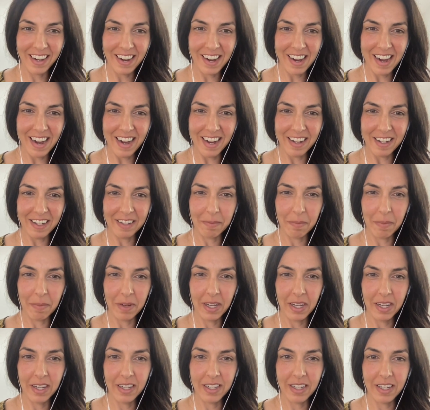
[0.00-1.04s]
Um,
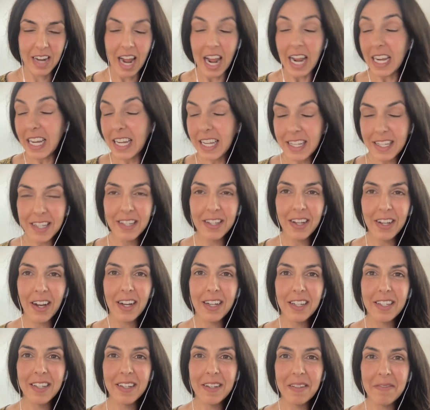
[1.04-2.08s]
yeah. Nike's is
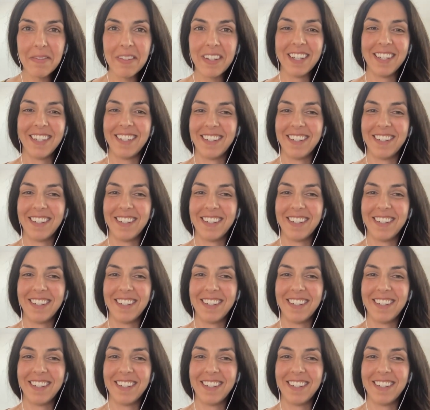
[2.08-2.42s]
awesome.